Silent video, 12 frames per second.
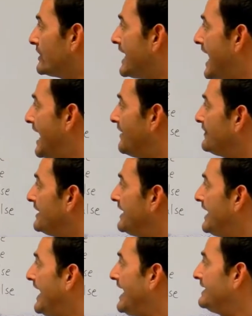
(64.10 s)
we have
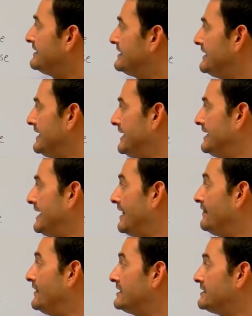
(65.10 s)
18,
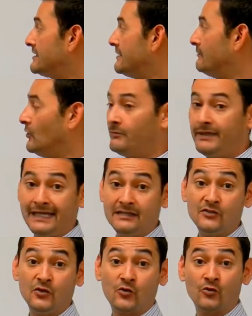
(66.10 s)
and this symbol
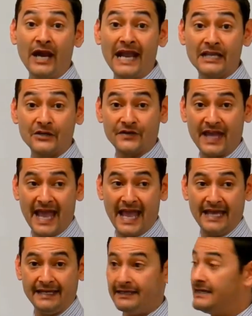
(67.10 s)
means greater
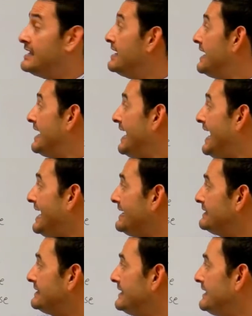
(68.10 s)
than.
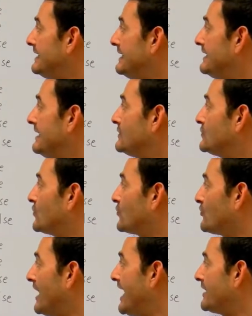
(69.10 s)
18 is
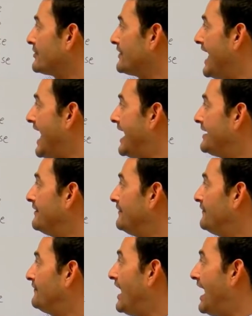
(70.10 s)
greater than
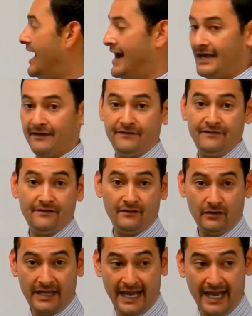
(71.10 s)
5,
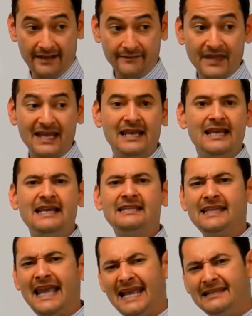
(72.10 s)
okay?
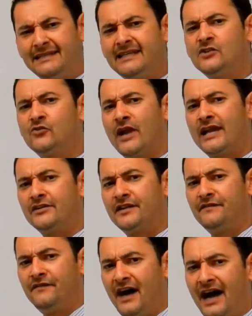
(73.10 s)
Is 18 greater
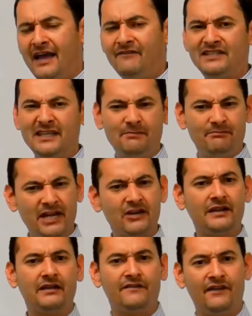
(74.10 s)
than 5? Is it
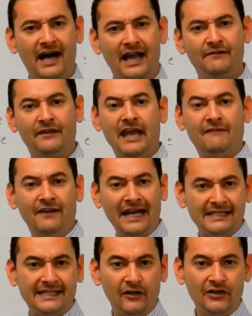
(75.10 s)
bigger than 5? If
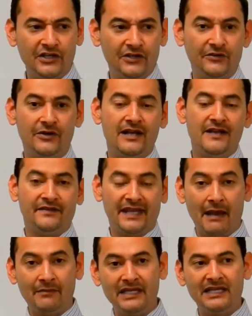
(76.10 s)
I tell you
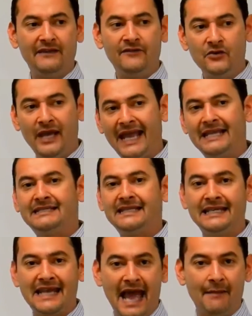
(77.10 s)
that I'm going to give you
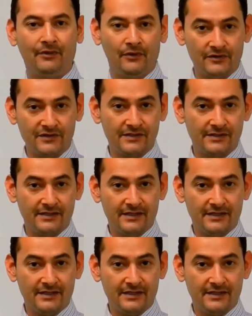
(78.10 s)
18 apples,